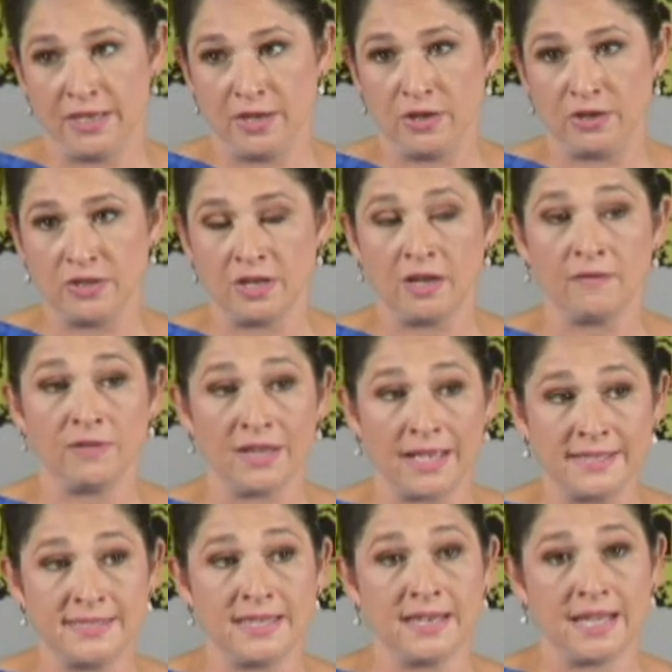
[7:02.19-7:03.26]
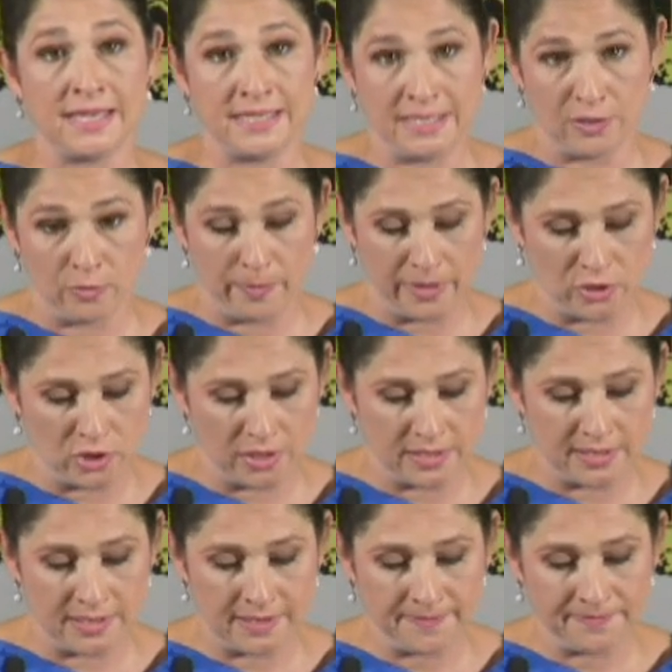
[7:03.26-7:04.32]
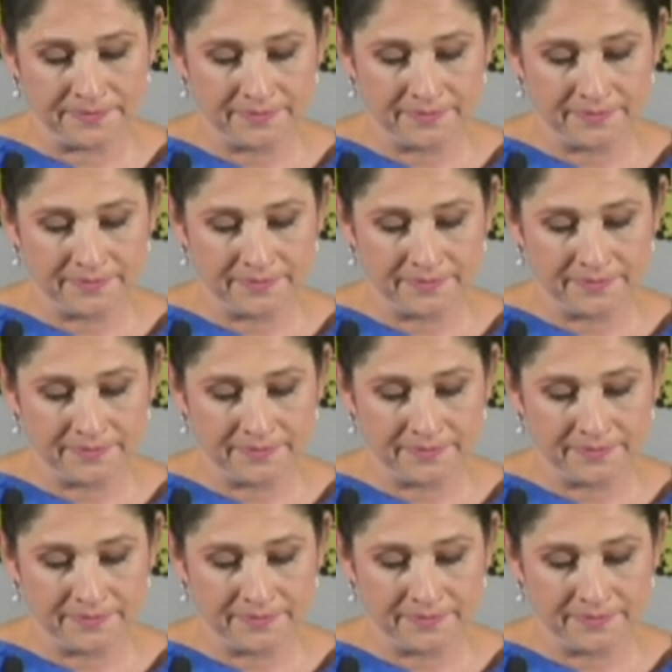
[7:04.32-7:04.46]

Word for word: years of less than ideal budgets.